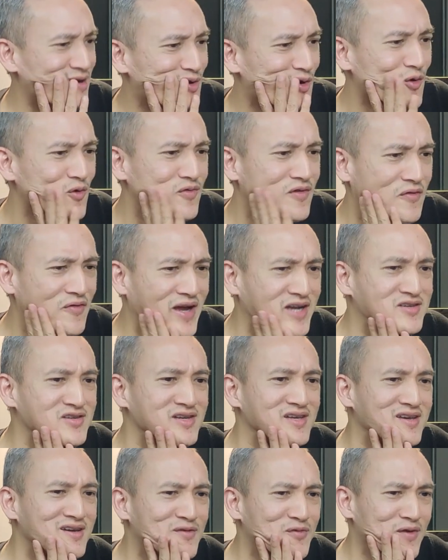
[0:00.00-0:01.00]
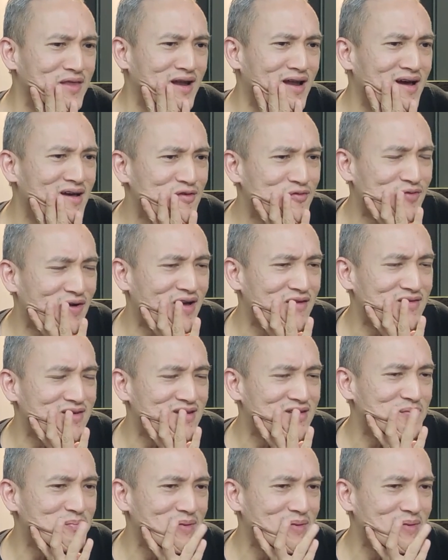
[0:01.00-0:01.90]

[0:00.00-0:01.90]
close the factory here for the last 5 years,